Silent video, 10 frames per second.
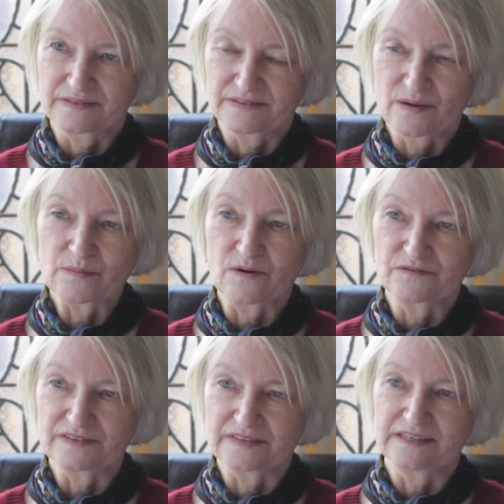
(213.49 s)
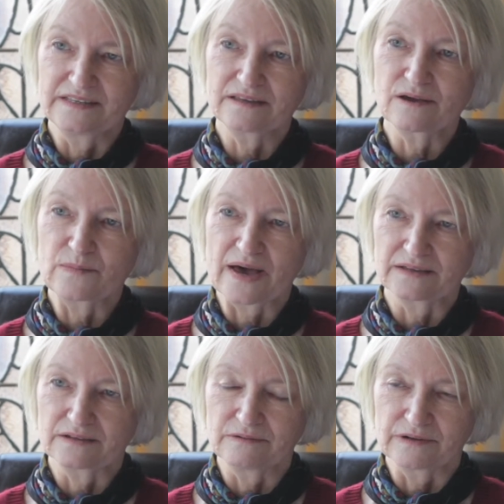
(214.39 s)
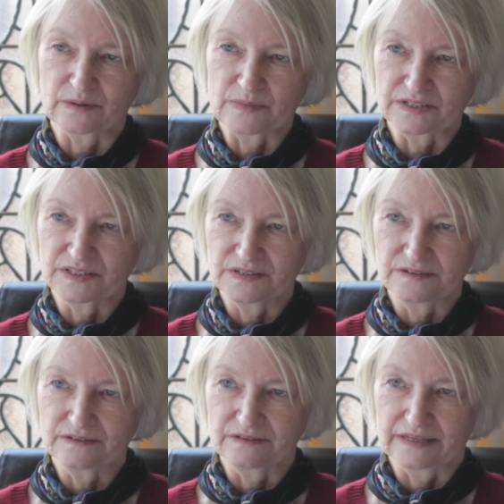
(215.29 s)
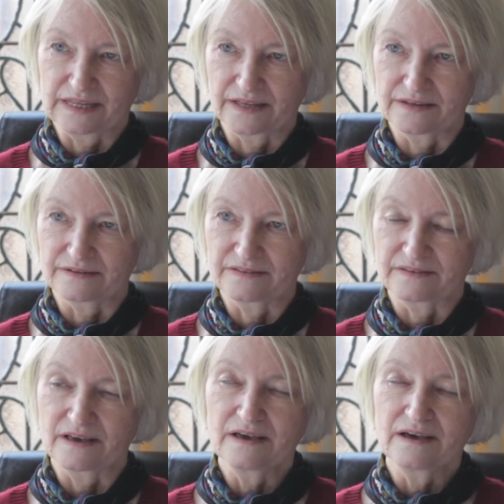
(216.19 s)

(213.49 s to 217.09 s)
Some obviously did go back to work much sooner than others.